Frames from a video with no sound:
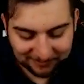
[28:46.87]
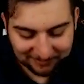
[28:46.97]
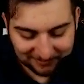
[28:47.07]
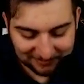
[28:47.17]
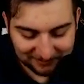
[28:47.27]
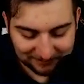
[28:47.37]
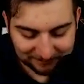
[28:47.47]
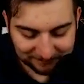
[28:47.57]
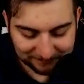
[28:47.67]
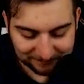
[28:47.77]

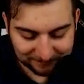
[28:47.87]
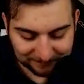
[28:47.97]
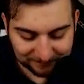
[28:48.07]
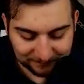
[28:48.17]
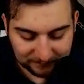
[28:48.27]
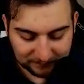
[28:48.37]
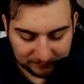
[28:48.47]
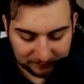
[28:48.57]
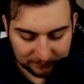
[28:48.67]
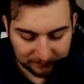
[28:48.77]

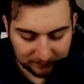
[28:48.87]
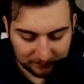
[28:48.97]
No one is speaking in this clip.